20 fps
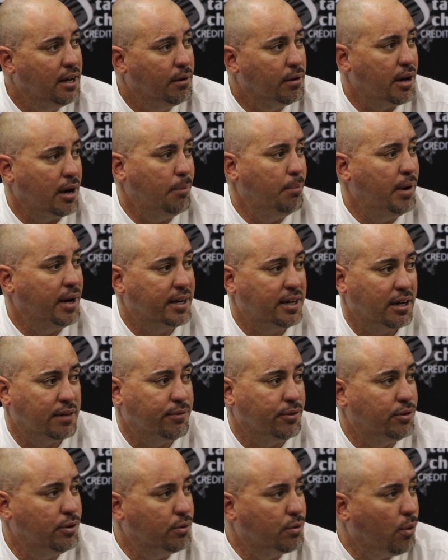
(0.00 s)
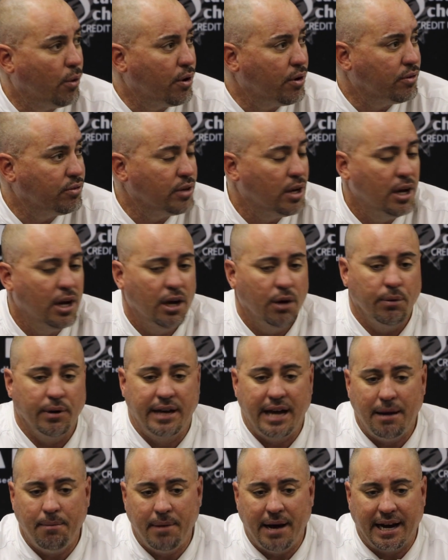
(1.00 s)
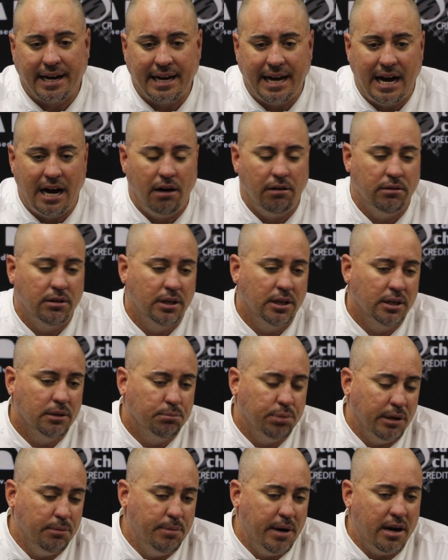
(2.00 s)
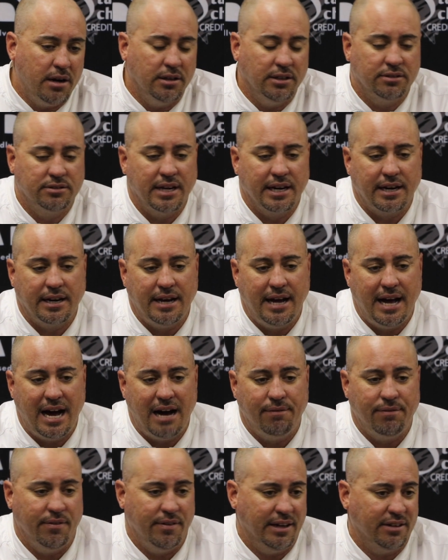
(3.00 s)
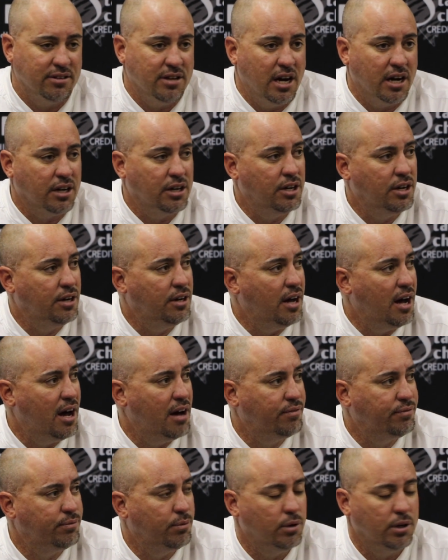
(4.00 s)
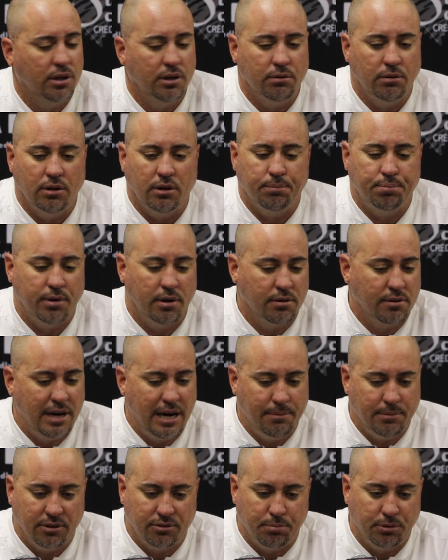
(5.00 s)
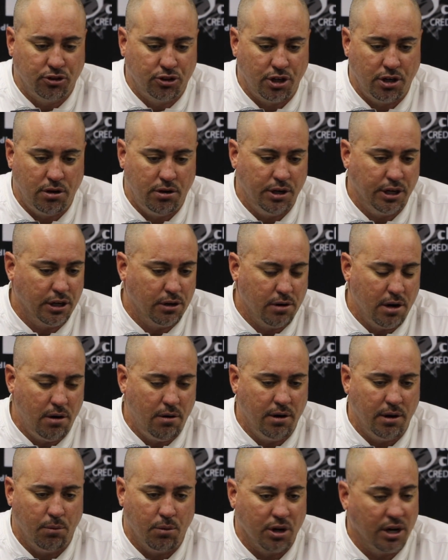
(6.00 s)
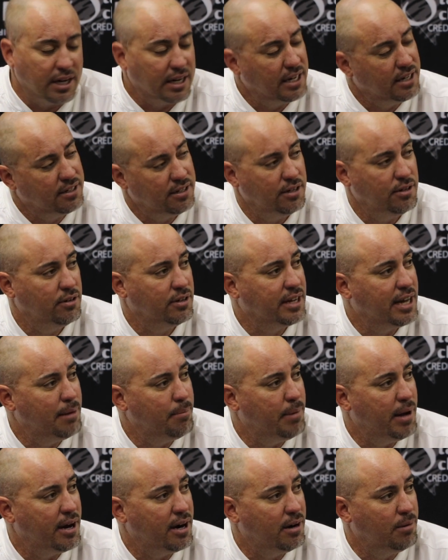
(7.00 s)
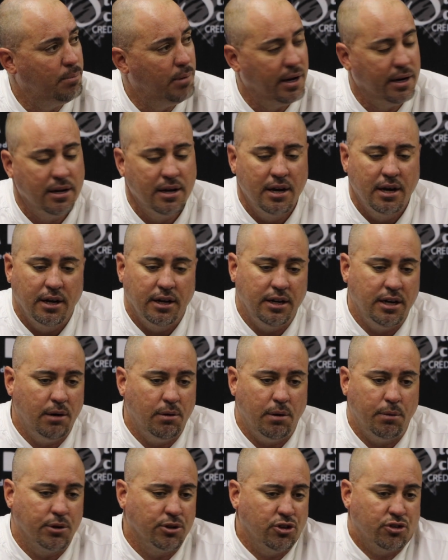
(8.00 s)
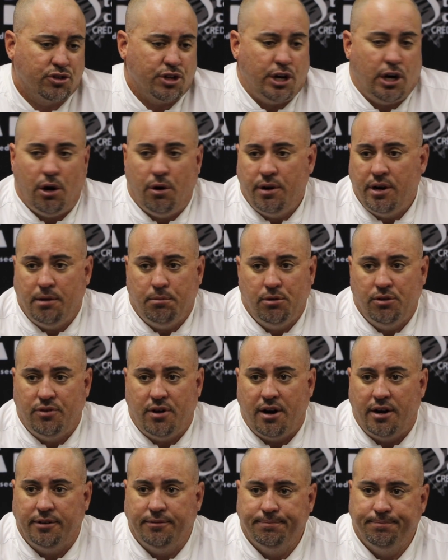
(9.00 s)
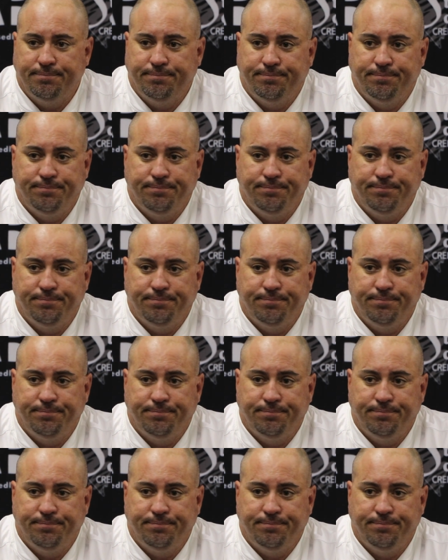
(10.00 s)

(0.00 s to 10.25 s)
We got our butt kicked for two quarters. We came back out, played better in the second half. That's not good enough. We're, we're a program that's maturing and growing, and we're going to continue to get better. But you know what? We're just going to own it and move on.